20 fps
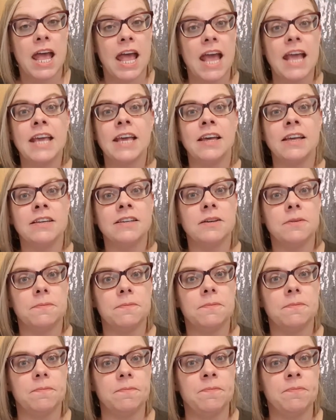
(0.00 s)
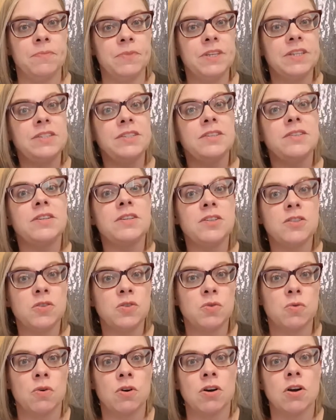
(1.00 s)
And this is a
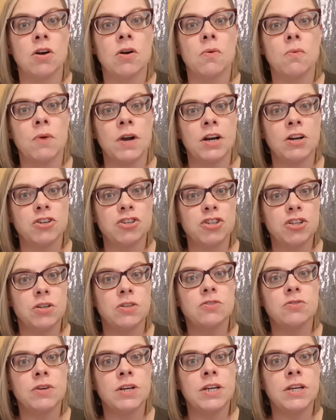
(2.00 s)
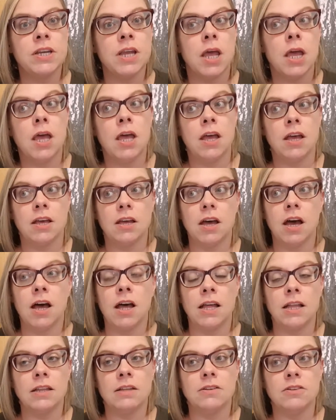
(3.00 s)
disorder where children,
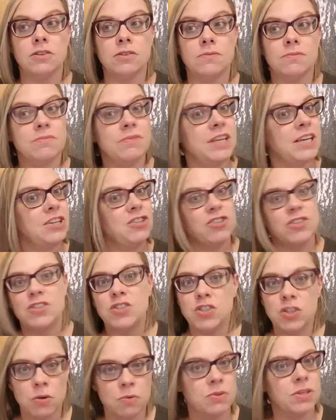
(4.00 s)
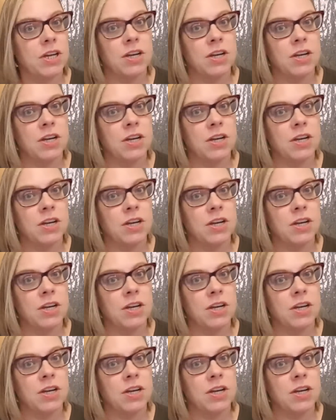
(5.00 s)
they just don't